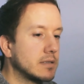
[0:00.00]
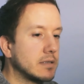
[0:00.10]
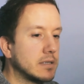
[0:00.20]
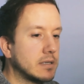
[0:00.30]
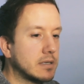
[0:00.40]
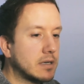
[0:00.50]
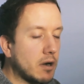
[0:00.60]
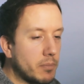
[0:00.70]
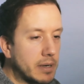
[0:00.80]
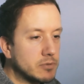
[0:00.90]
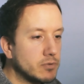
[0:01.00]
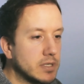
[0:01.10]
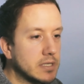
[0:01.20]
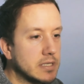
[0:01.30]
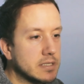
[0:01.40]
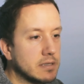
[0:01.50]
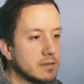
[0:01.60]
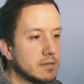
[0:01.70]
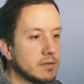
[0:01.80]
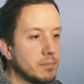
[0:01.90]
The comp I'm doing is not
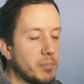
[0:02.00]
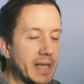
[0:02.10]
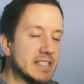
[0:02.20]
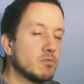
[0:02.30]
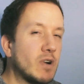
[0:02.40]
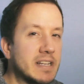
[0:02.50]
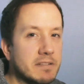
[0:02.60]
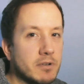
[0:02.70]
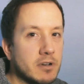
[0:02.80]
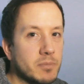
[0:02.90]
the best one ever,